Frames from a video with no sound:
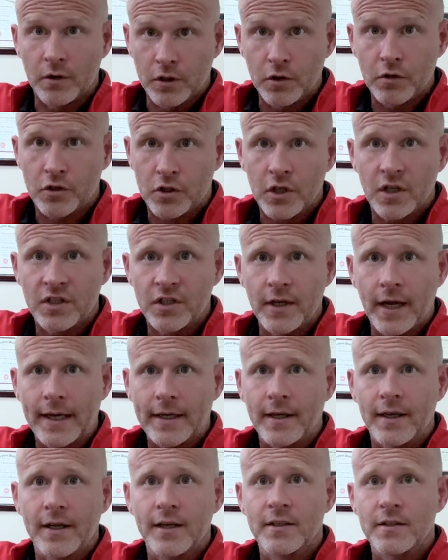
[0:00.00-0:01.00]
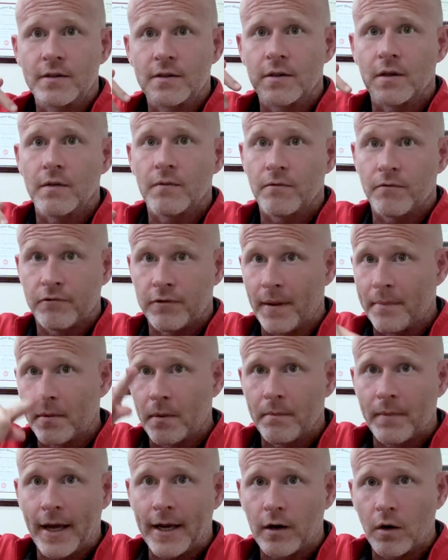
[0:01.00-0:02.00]
and you should check it, is to flip
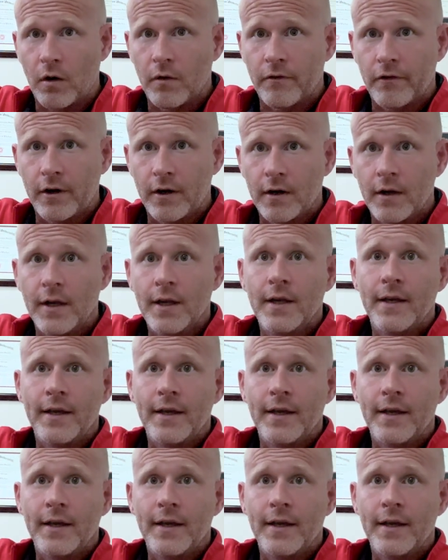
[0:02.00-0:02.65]
them back over